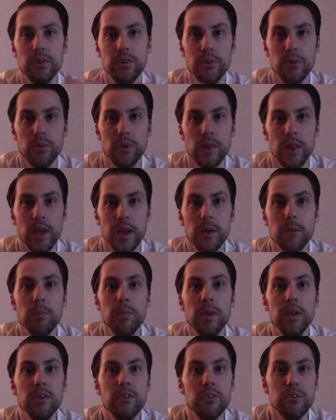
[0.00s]
you'd like
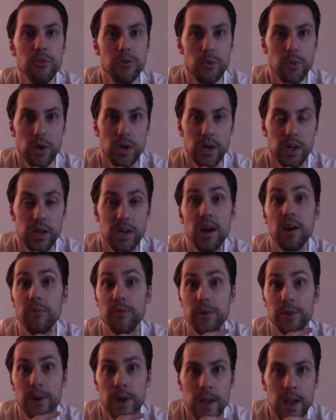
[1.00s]
me to uh,
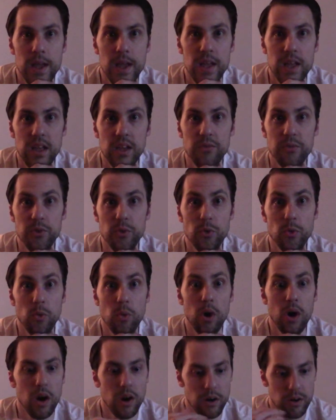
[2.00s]
cover? If you
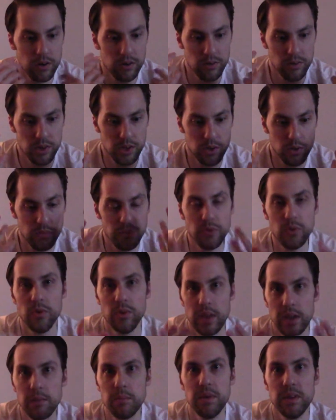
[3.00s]
are, you know, if you'd
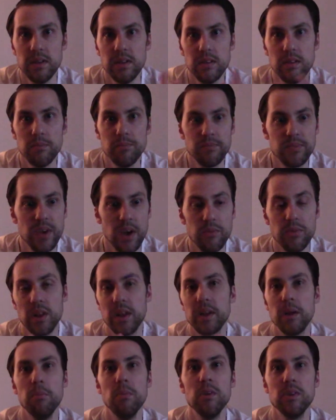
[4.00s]
like me to cover
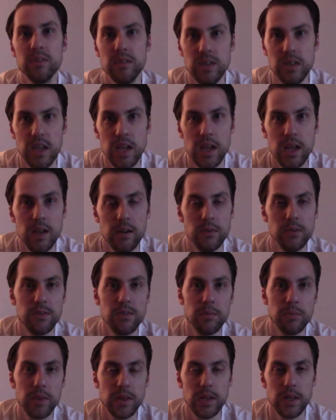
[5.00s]
like a multicade or
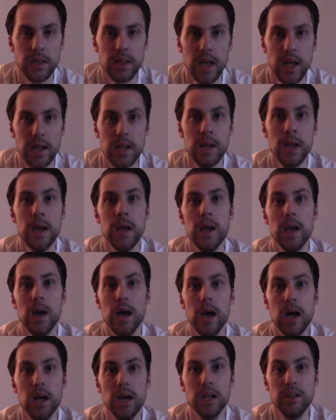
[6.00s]
something like that,
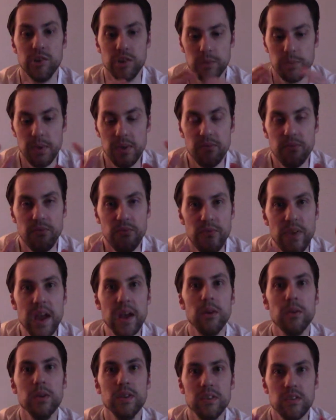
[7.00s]
uh, just be
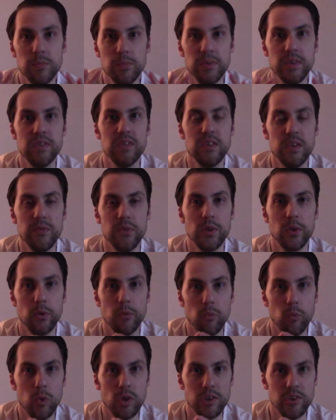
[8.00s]
very specific on
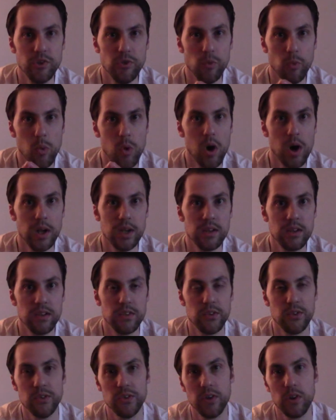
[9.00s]
what you want, because
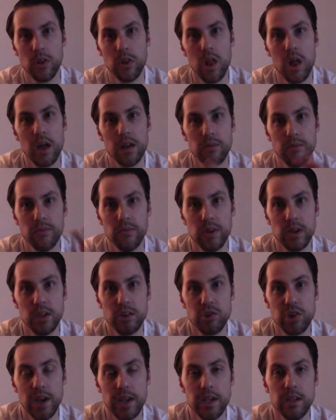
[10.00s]
there are a lot of uh,
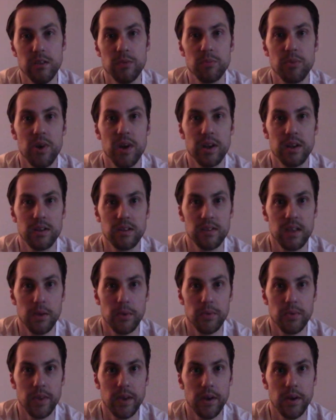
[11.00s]
Chinese products
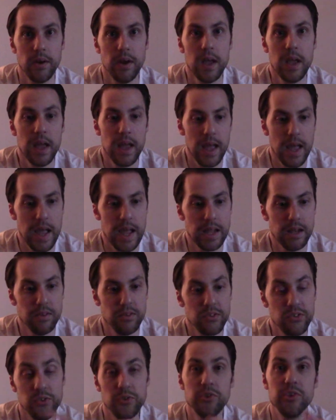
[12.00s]
out there, and
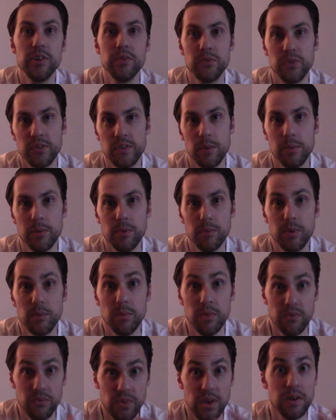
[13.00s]
searching for some of them can
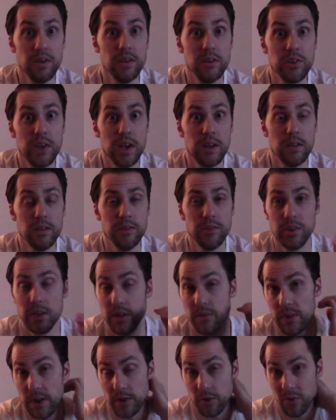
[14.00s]
be very challenging
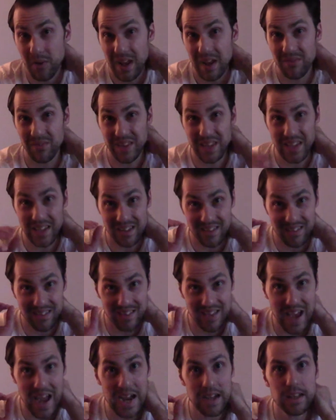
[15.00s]
if I don't have the
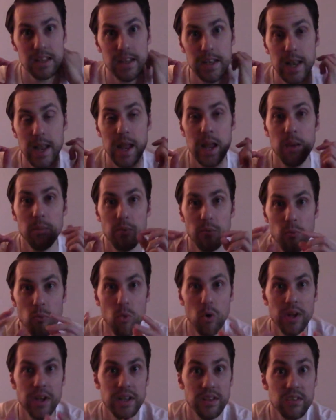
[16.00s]
exact name of
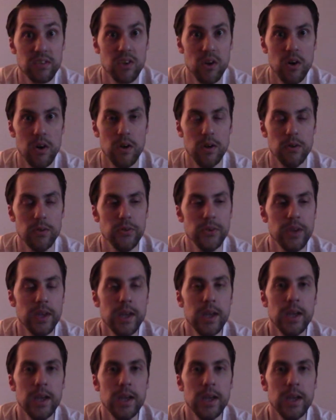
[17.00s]
what it's called.